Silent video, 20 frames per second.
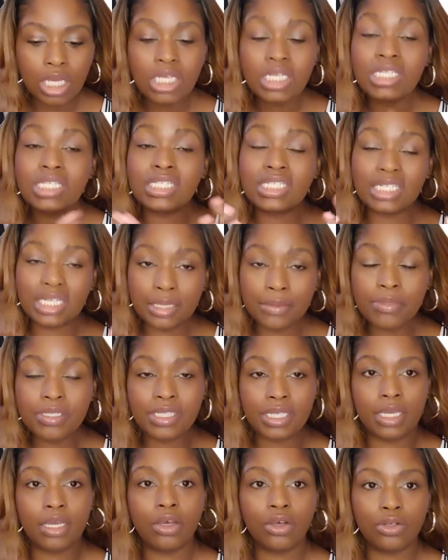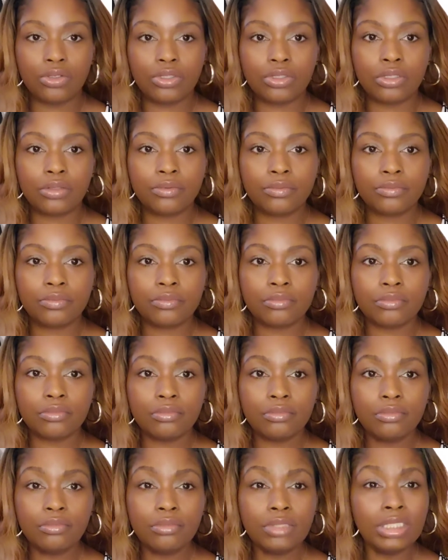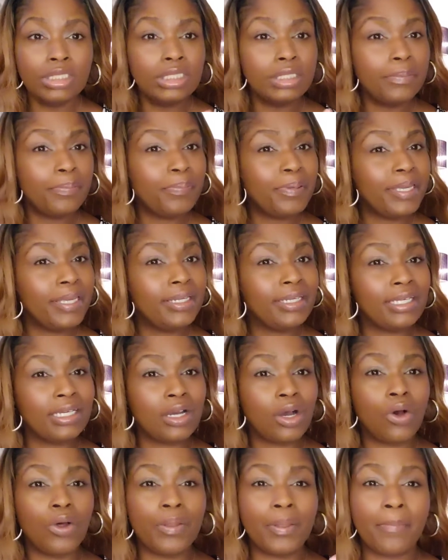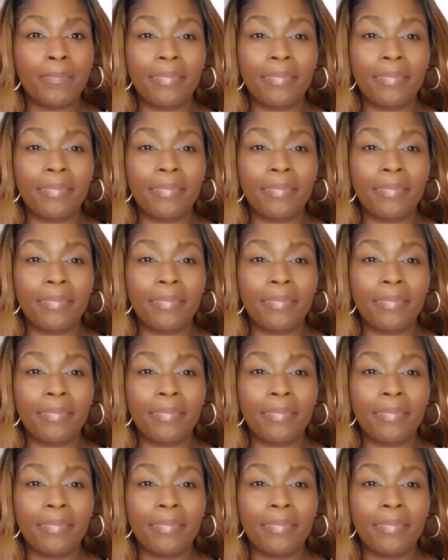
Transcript: Stem cells, depending on the